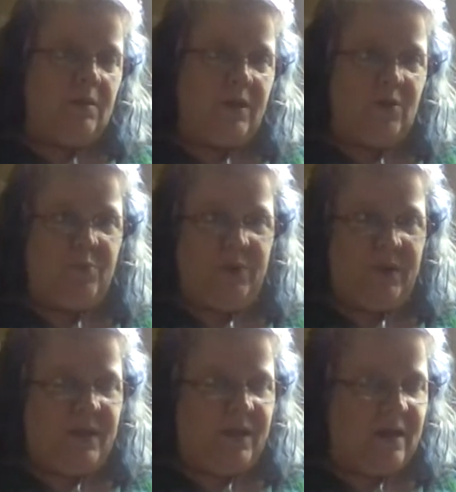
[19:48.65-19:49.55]
that you put
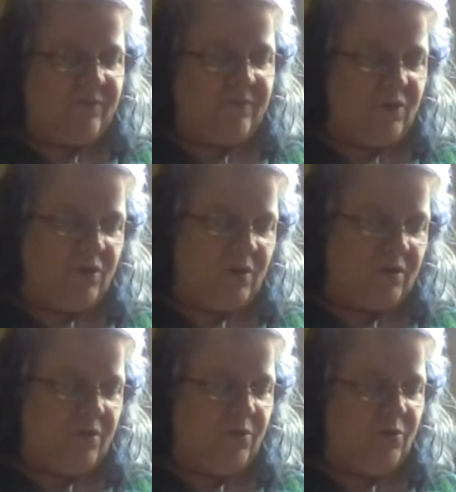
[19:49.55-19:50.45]
in it after you cook
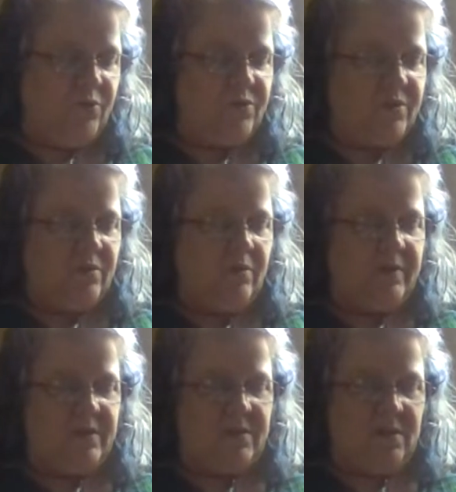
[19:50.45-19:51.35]
the noodles and all
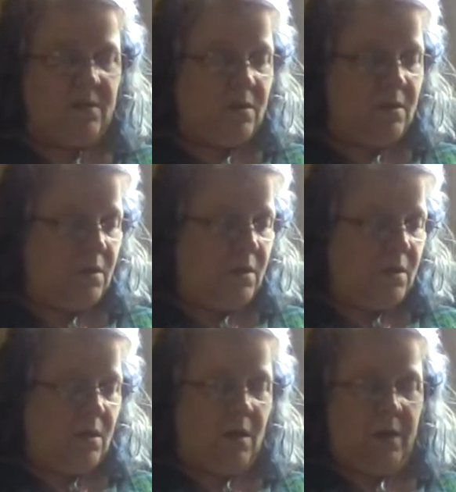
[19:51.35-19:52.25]
this.
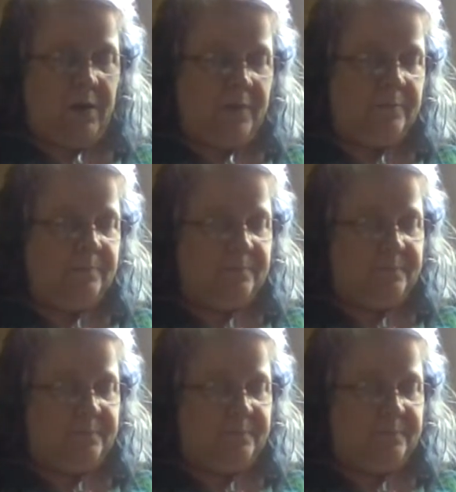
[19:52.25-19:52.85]
Um,